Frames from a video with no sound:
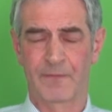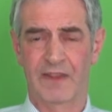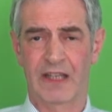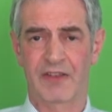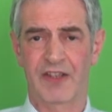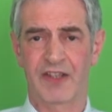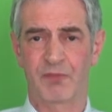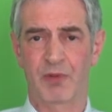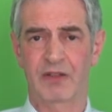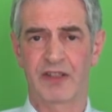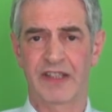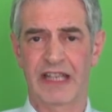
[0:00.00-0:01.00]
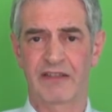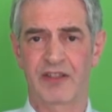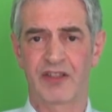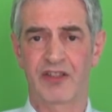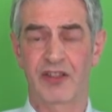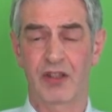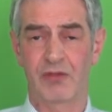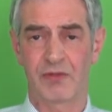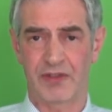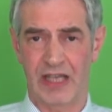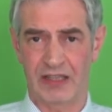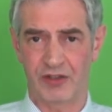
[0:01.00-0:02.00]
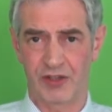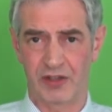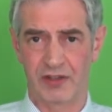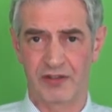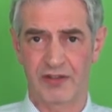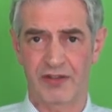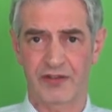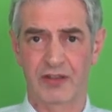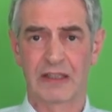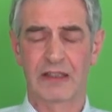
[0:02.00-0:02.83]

Now this is broken down into two sections.